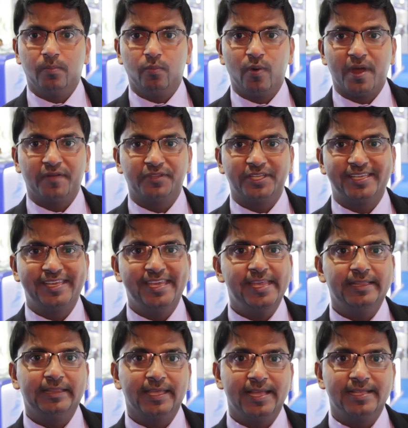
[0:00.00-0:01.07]
One of the
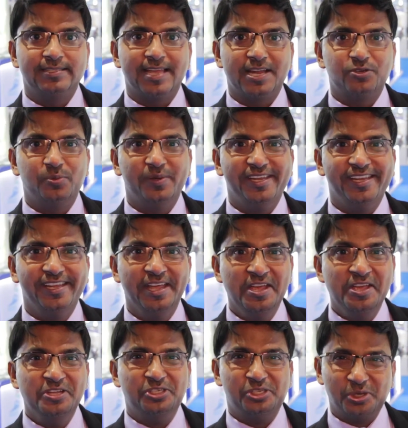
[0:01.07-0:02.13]
key things that we
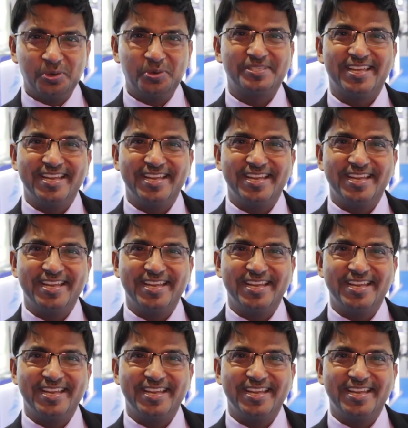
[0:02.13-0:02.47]
chose